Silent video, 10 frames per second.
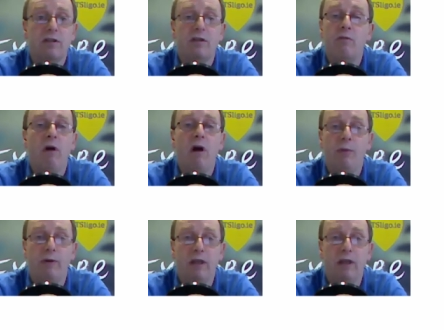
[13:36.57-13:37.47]
to
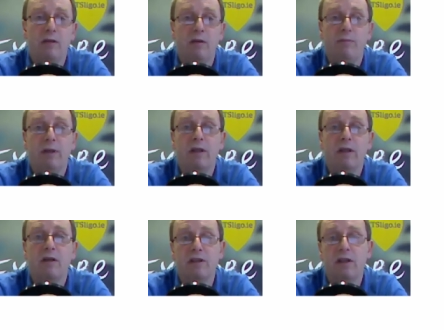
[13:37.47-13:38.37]
operate
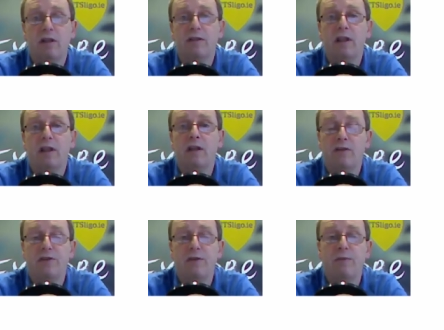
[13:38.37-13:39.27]
because the
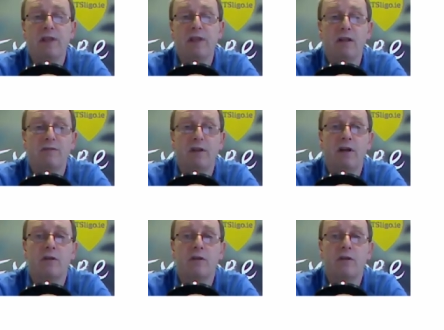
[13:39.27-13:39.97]
learners themselves